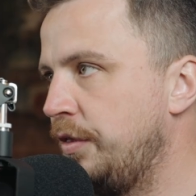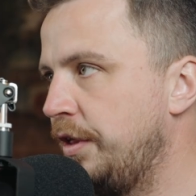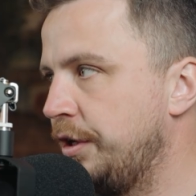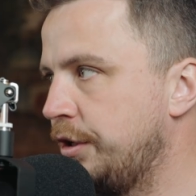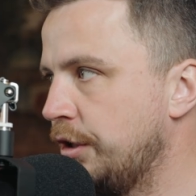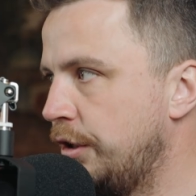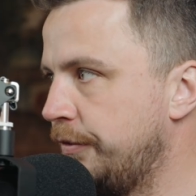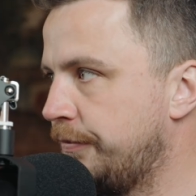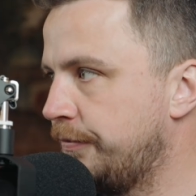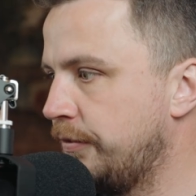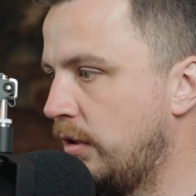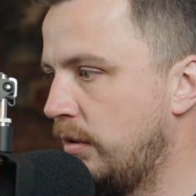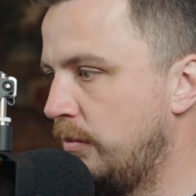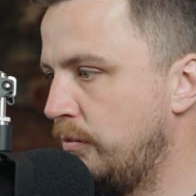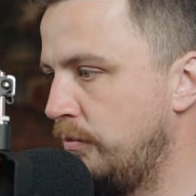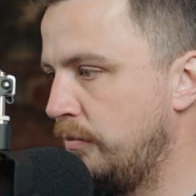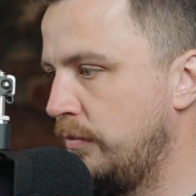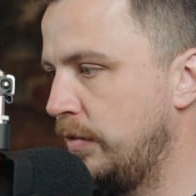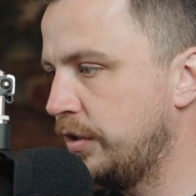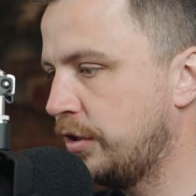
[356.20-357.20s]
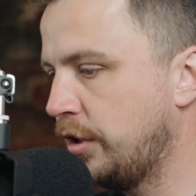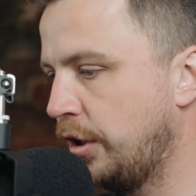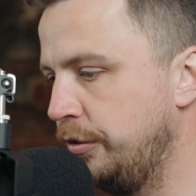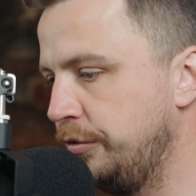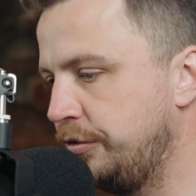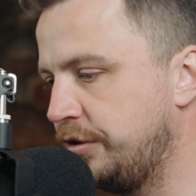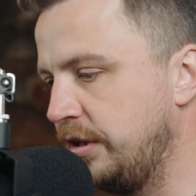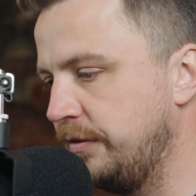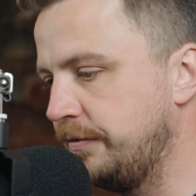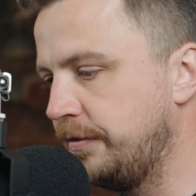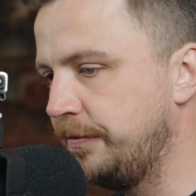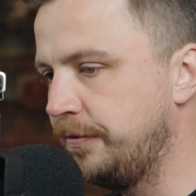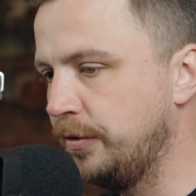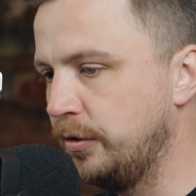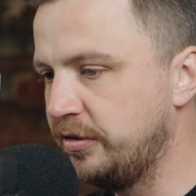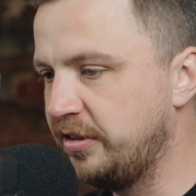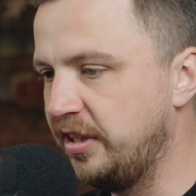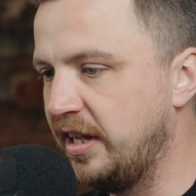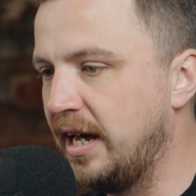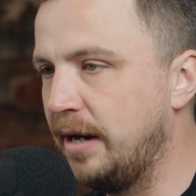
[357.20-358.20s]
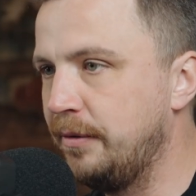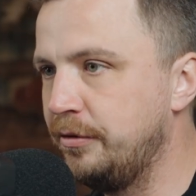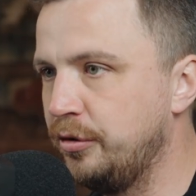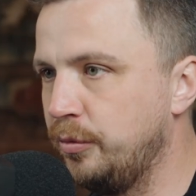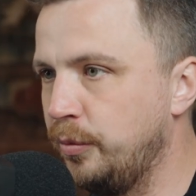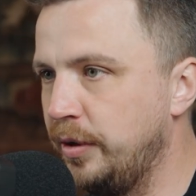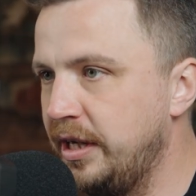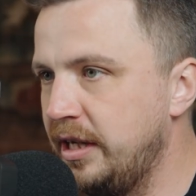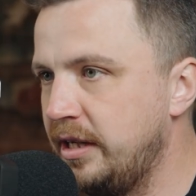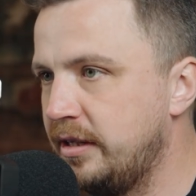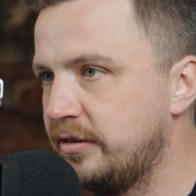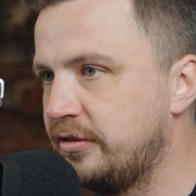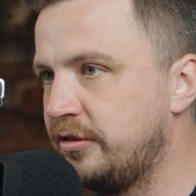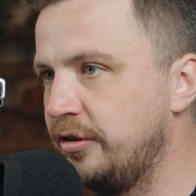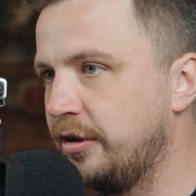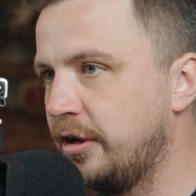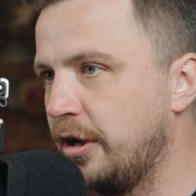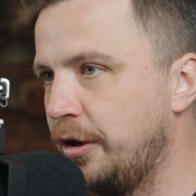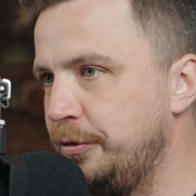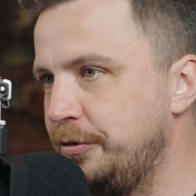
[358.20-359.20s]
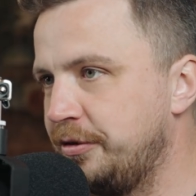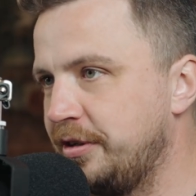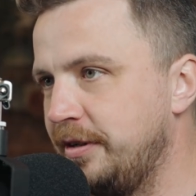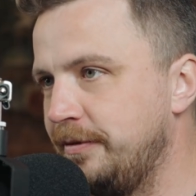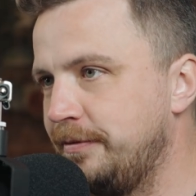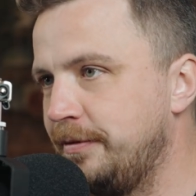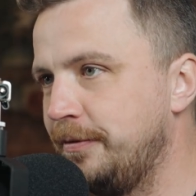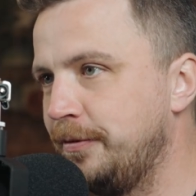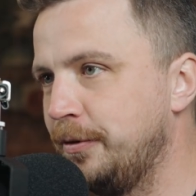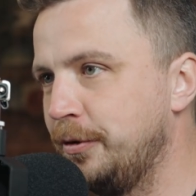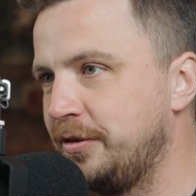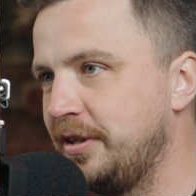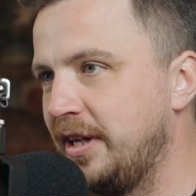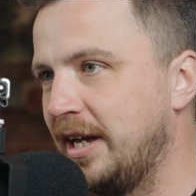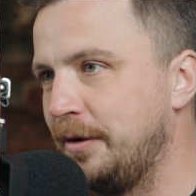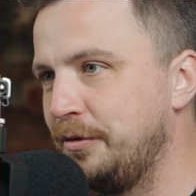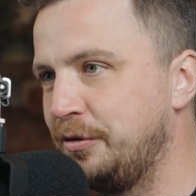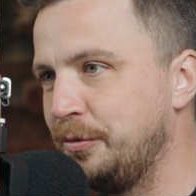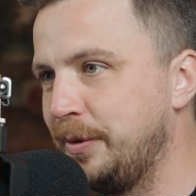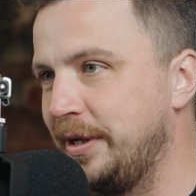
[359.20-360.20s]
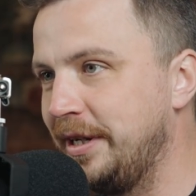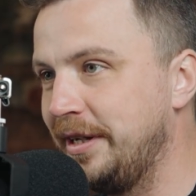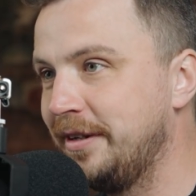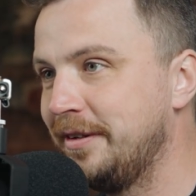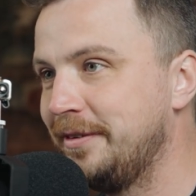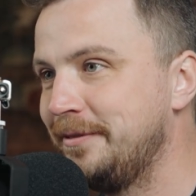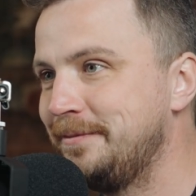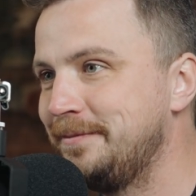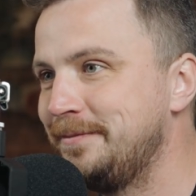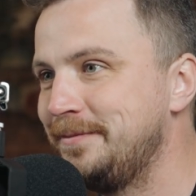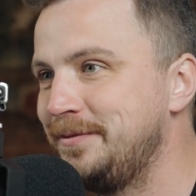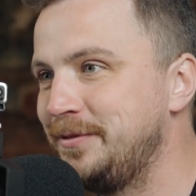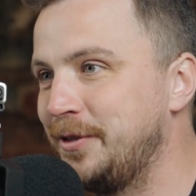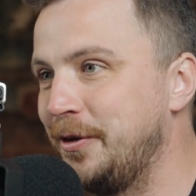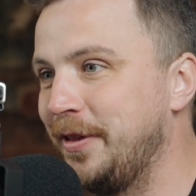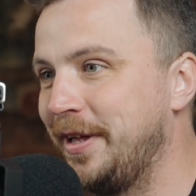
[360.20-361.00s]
they go from coaching for 40 hours a week to coaching for 40 hours a week, don't